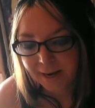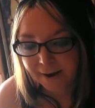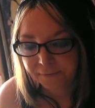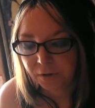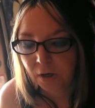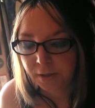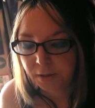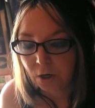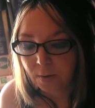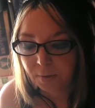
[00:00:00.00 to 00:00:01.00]
have to cost
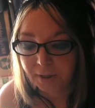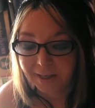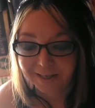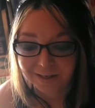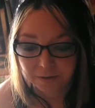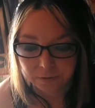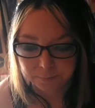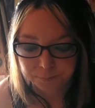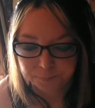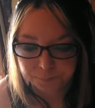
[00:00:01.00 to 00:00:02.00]
an arm and a leg either.
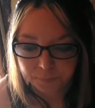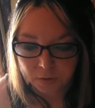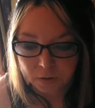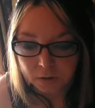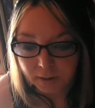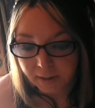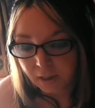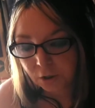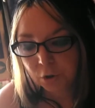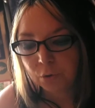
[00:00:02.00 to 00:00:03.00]

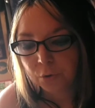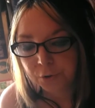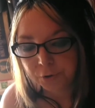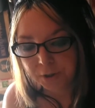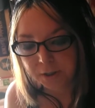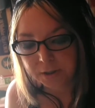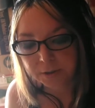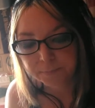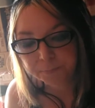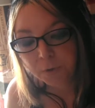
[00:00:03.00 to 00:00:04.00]
Again, you know your needs.
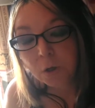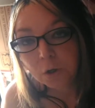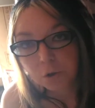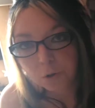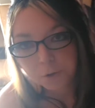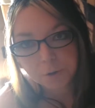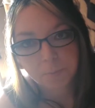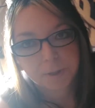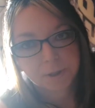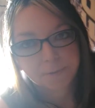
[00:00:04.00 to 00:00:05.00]
You know your
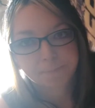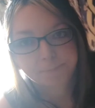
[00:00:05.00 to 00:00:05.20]
budget.